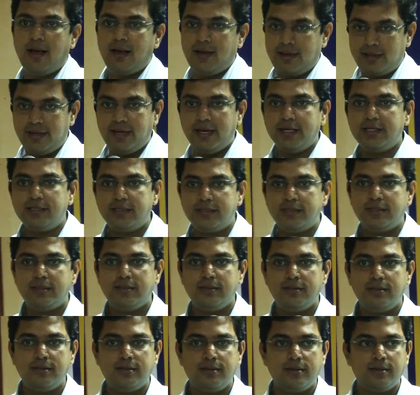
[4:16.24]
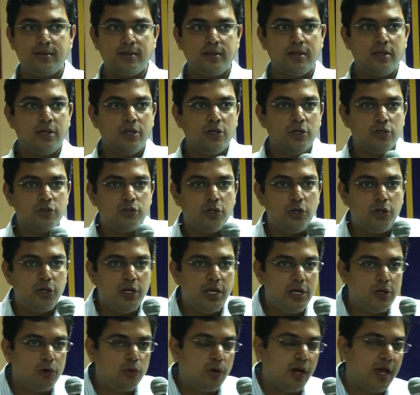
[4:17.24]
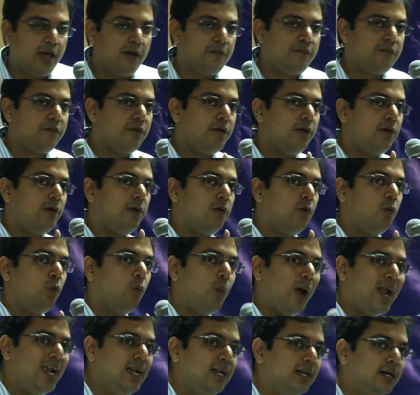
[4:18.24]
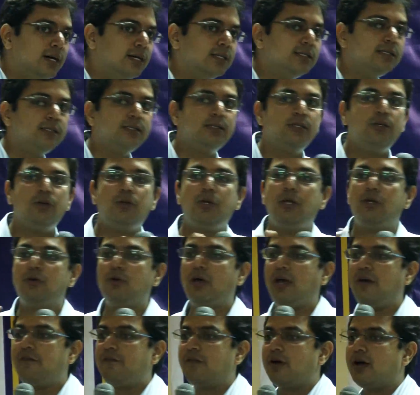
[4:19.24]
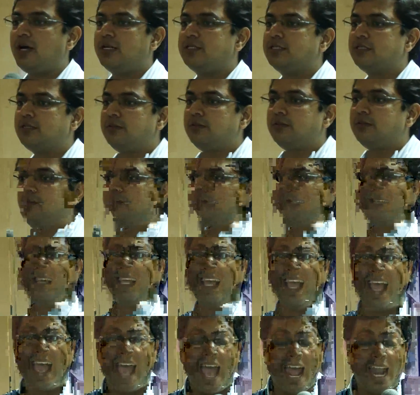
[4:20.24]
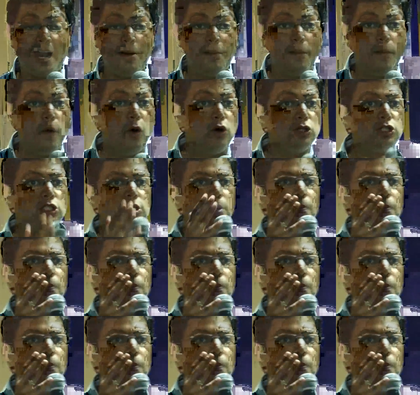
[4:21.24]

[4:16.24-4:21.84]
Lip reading: Yes? So you need to have vendors, you need to have customers, and most